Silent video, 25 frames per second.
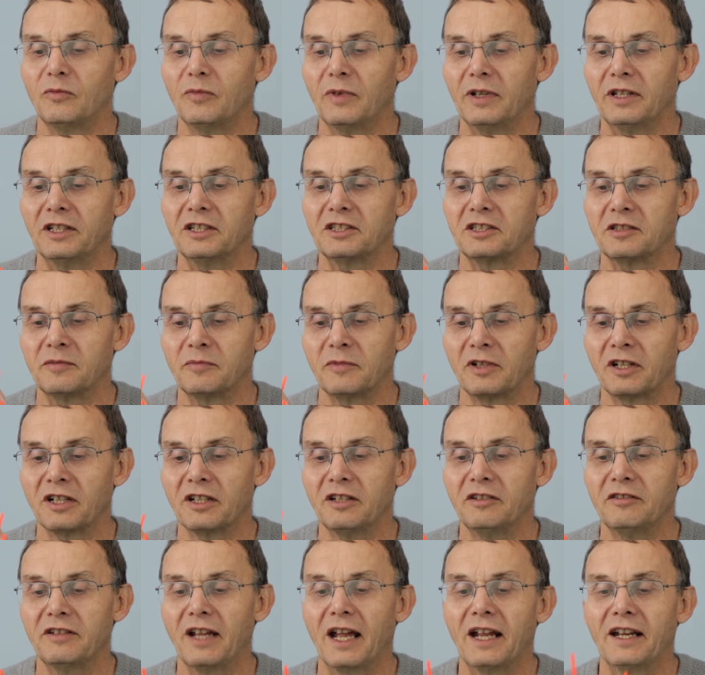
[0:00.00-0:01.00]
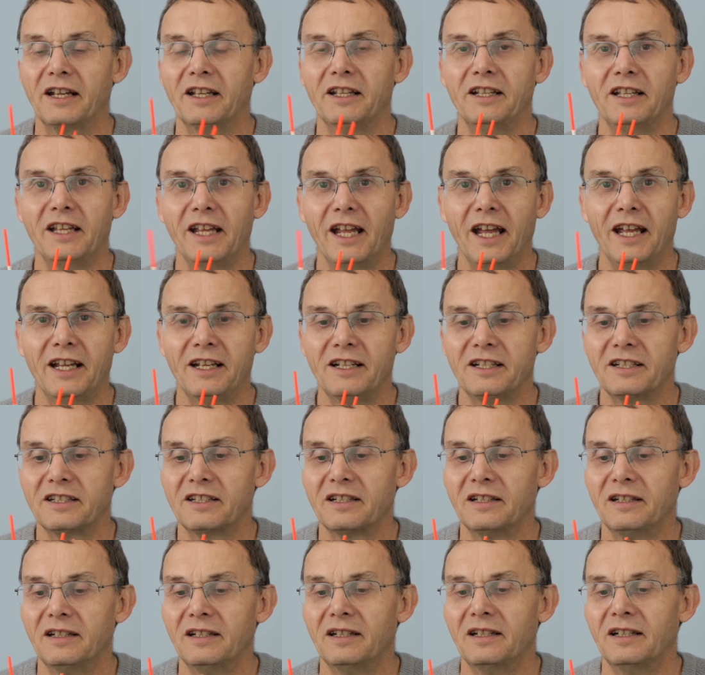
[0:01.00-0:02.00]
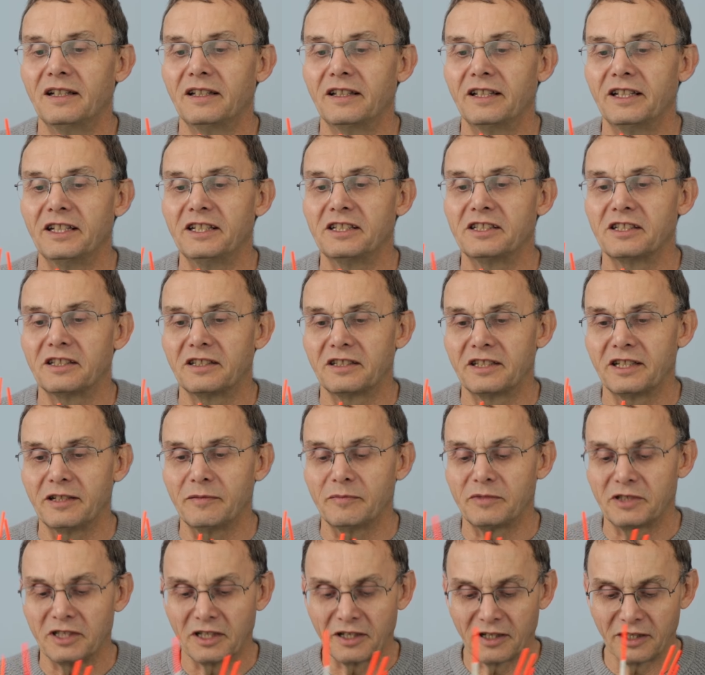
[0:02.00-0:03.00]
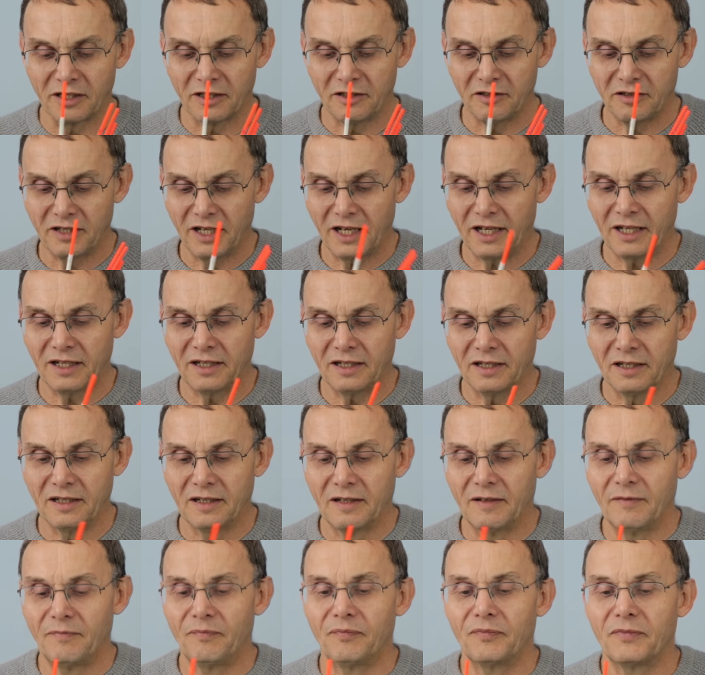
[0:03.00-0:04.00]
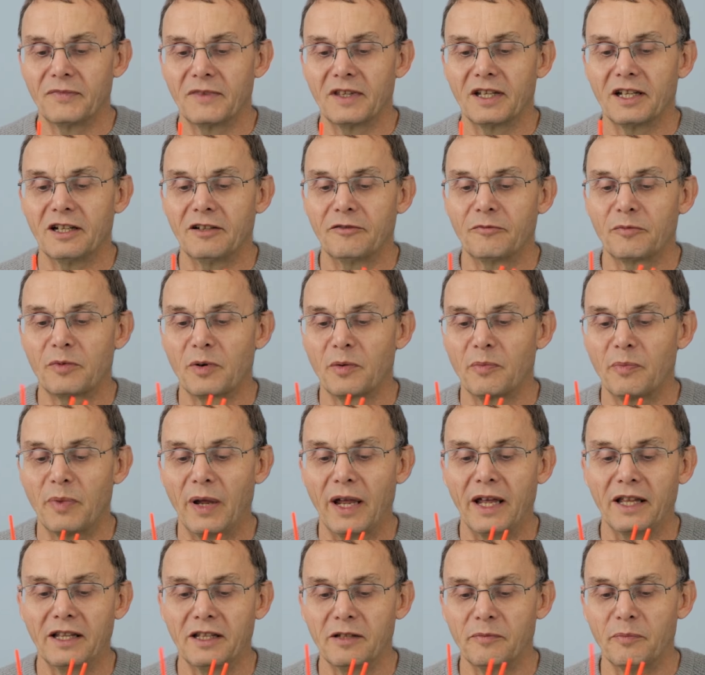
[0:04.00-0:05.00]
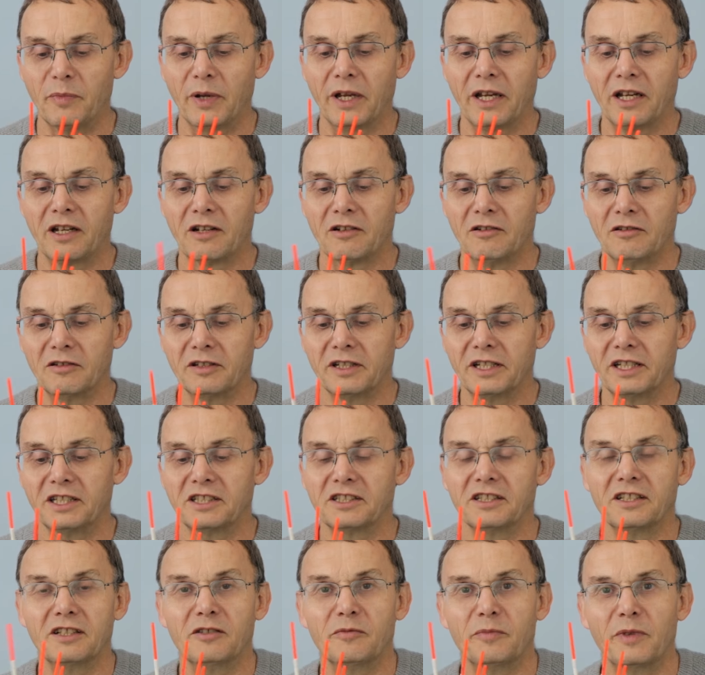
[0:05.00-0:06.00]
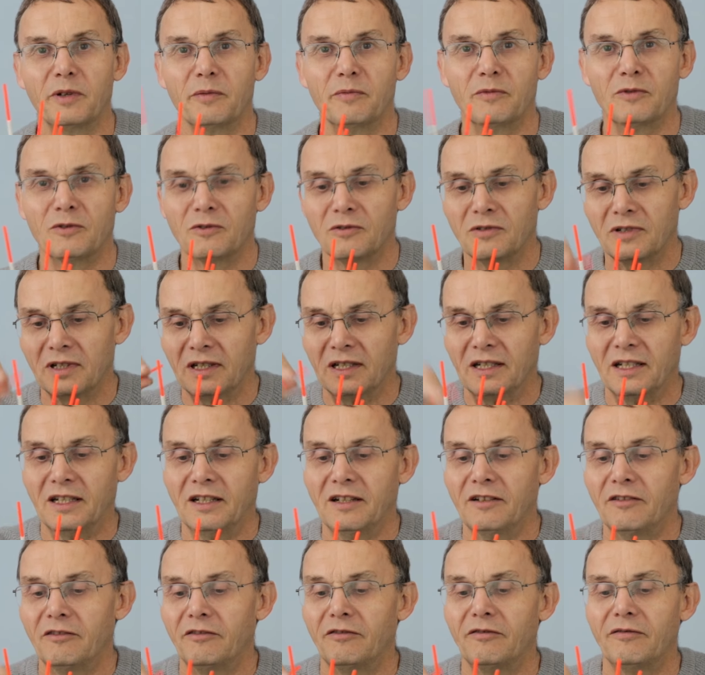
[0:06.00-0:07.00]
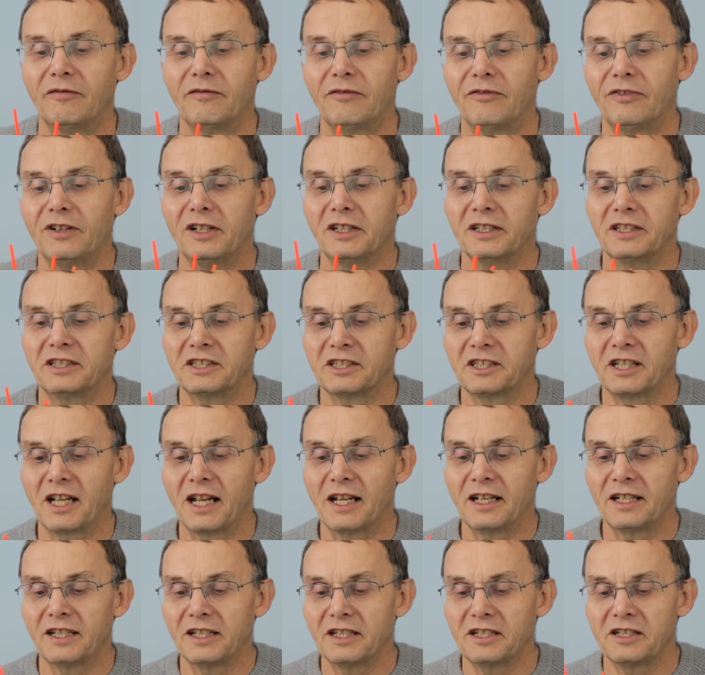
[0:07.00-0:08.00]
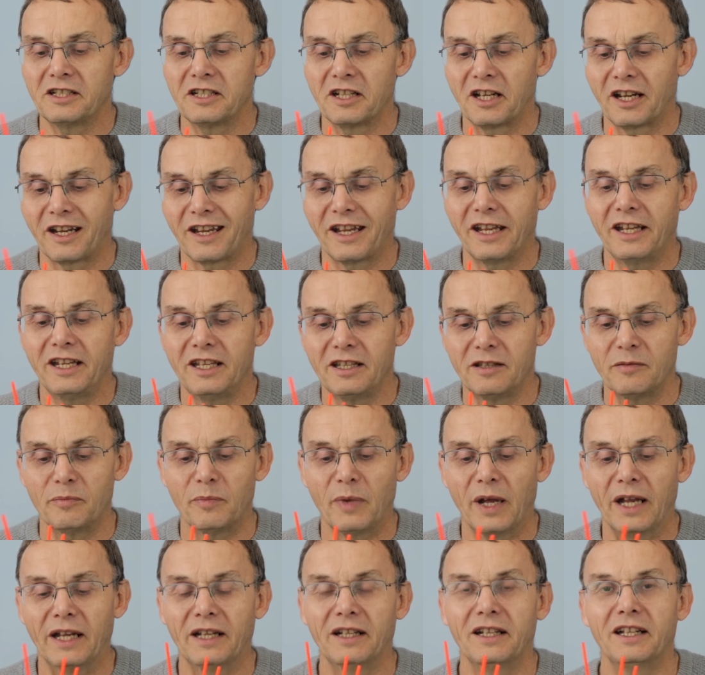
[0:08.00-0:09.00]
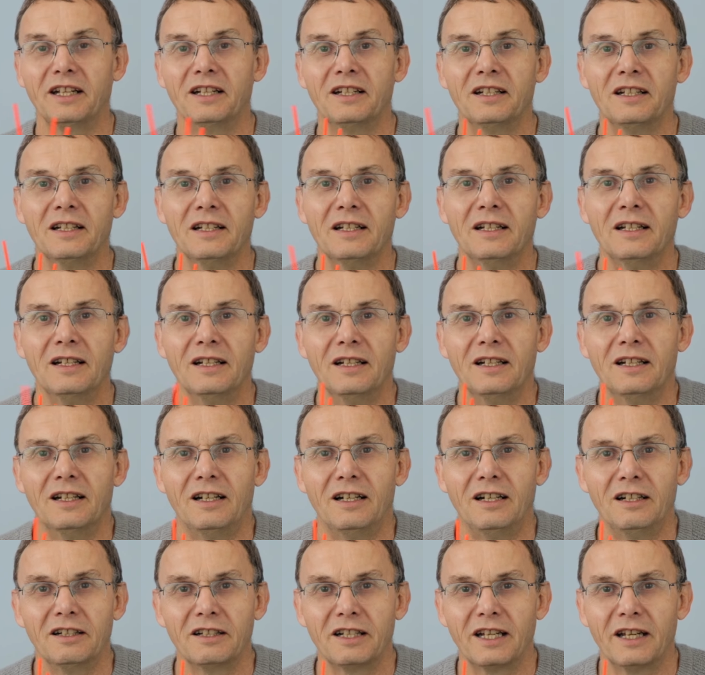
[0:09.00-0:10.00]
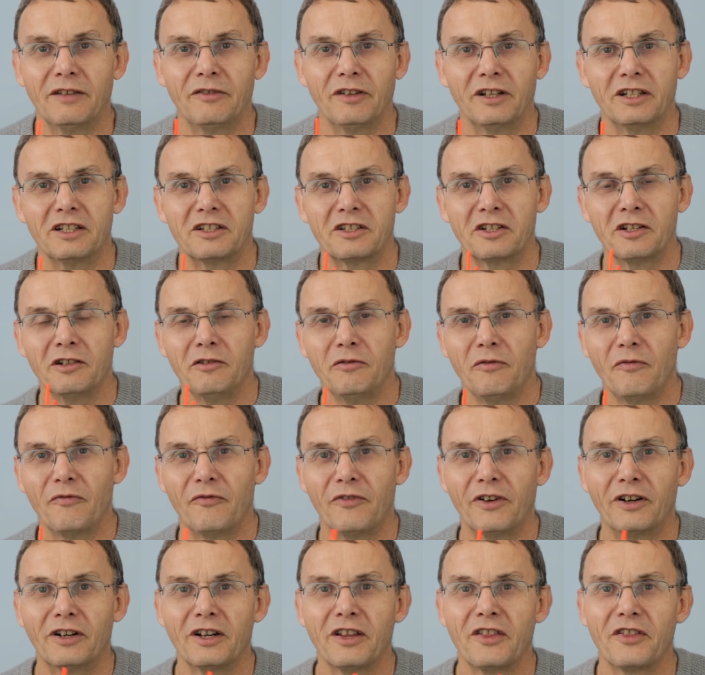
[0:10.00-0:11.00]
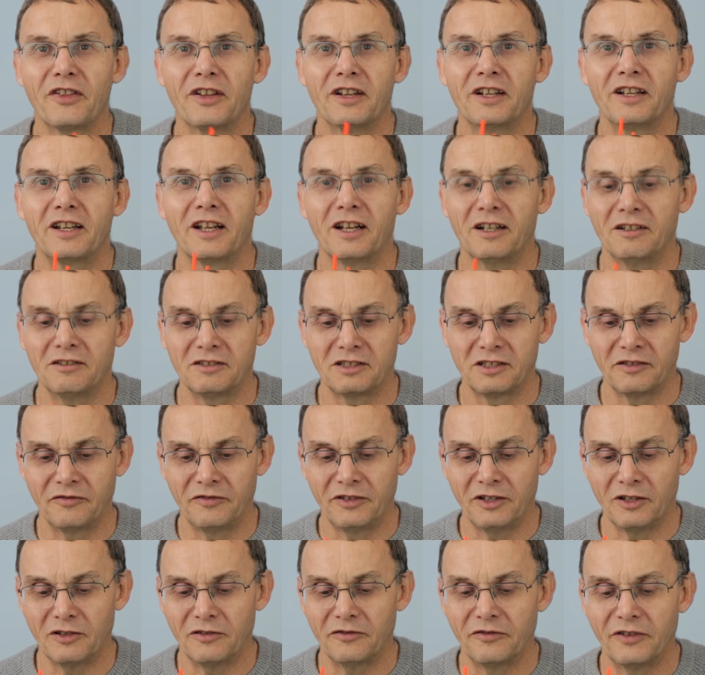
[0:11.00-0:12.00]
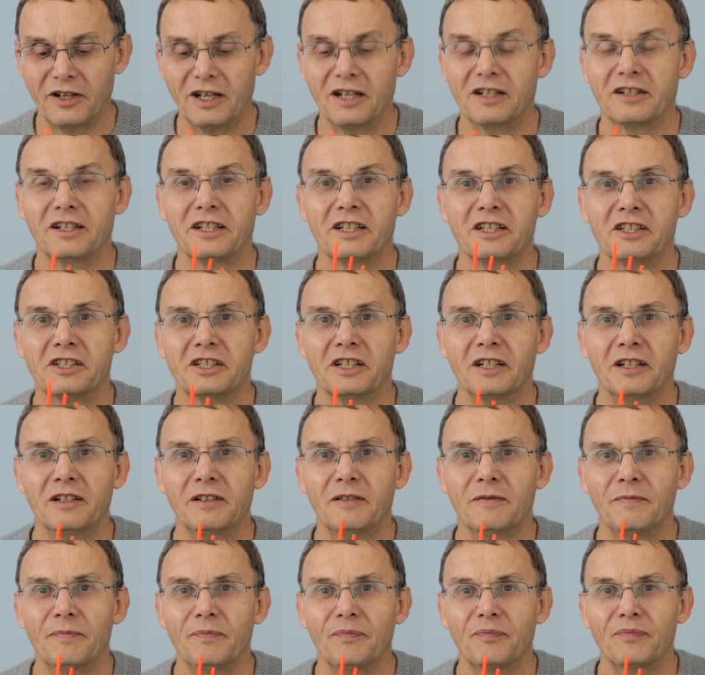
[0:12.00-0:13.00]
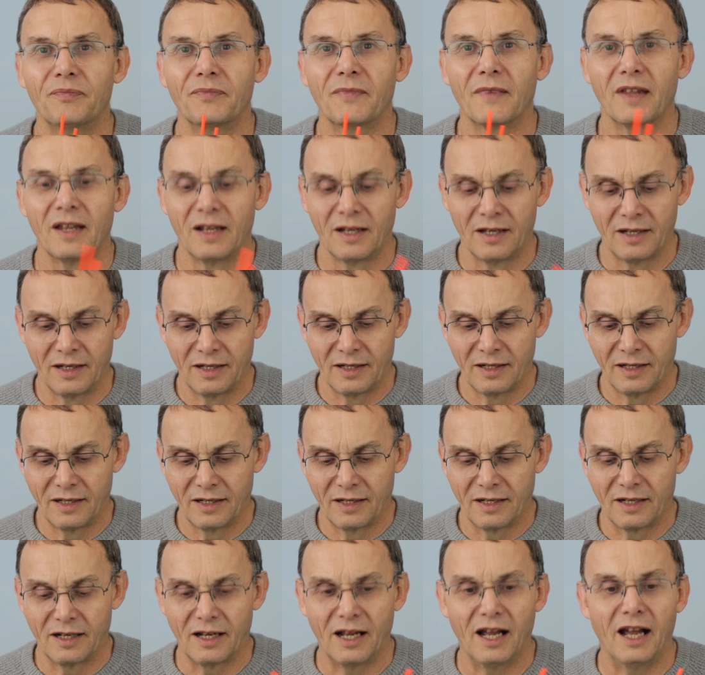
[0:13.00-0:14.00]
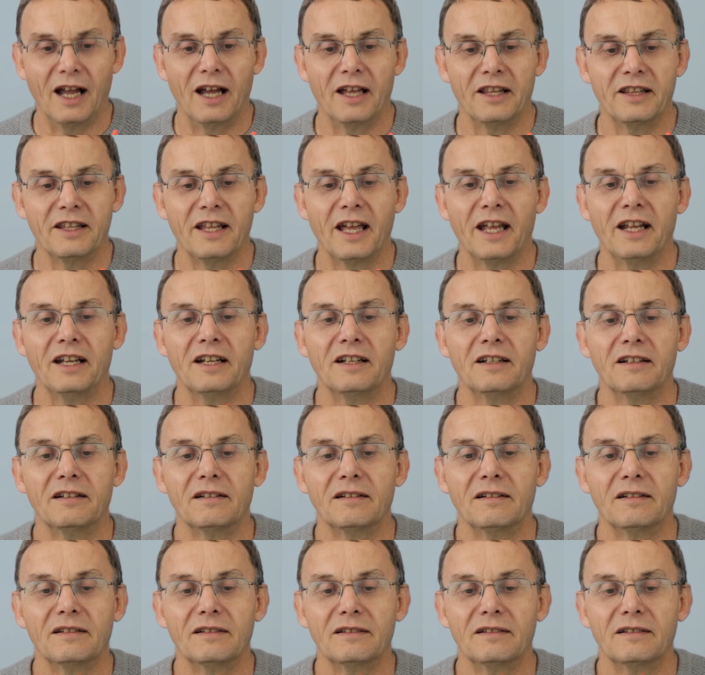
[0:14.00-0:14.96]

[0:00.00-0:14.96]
when there's some glue down in the end, these tips are glued in. I've prepared the peacock, needs a little bit more fine sanding to key the paint in. I'll give it two very thin coats of yacht varnish and then